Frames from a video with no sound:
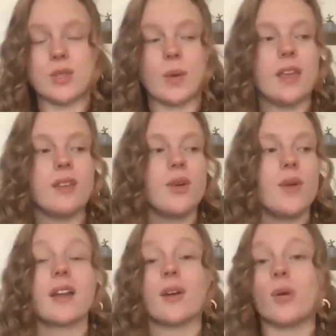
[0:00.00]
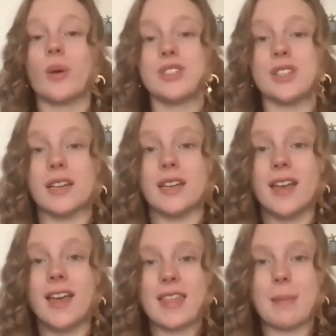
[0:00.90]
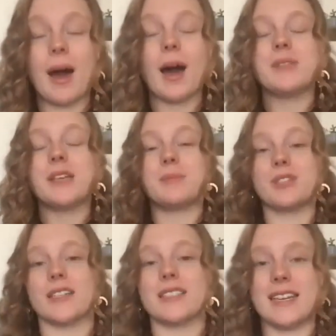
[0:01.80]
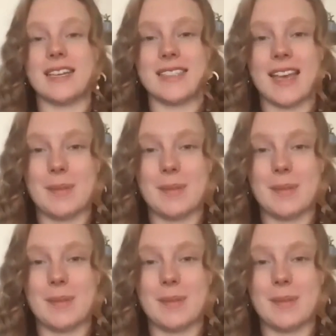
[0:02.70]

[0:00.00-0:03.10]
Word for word: So, if you had a question that popped up during today's